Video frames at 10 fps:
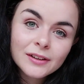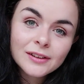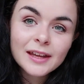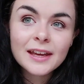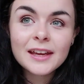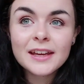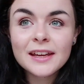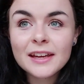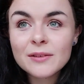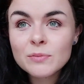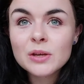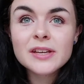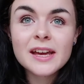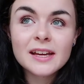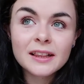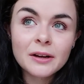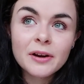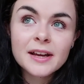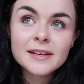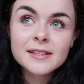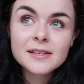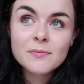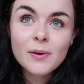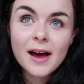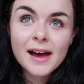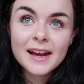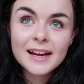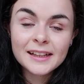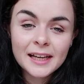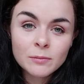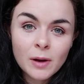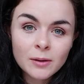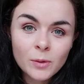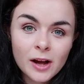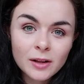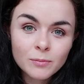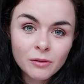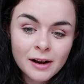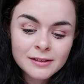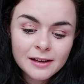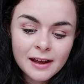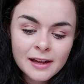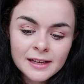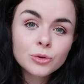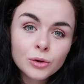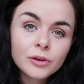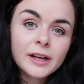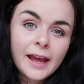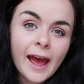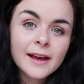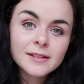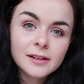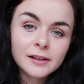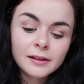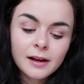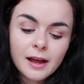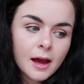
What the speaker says: the music, lyrics by Lin-Manuel Miranda, truly excellent.